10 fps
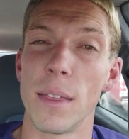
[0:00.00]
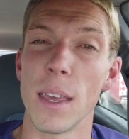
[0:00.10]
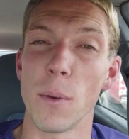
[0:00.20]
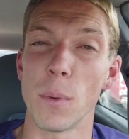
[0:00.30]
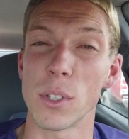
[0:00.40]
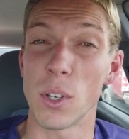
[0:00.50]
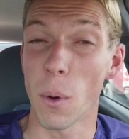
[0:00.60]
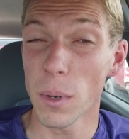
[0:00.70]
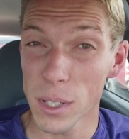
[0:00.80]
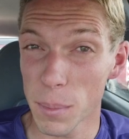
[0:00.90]
It was
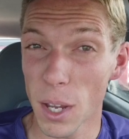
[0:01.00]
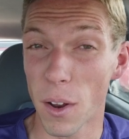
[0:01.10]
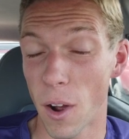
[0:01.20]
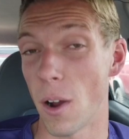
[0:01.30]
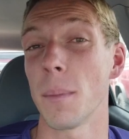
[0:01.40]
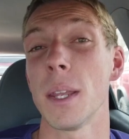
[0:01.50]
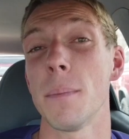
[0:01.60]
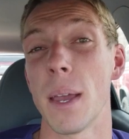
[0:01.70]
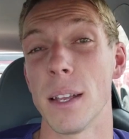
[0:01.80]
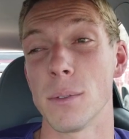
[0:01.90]
going to be on Harmony
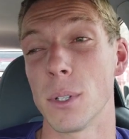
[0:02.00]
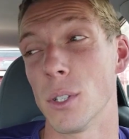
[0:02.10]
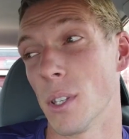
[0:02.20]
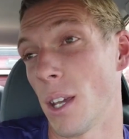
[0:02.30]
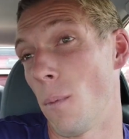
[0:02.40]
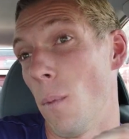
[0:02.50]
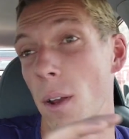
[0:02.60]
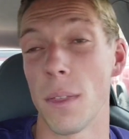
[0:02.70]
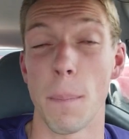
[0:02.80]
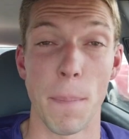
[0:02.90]
Bends, which is like one
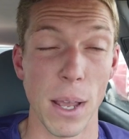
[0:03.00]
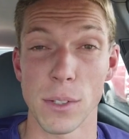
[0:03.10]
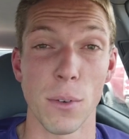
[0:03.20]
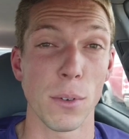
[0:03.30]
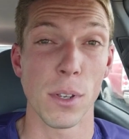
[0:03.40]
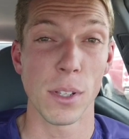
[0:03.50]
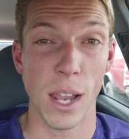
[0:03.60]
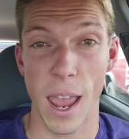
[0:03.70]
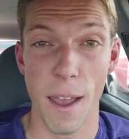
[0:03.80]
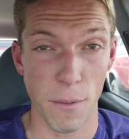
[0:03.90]
of the best courses
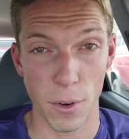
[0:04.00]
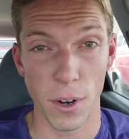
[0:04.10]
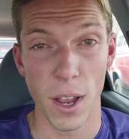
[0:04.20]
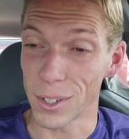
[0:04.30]
ever.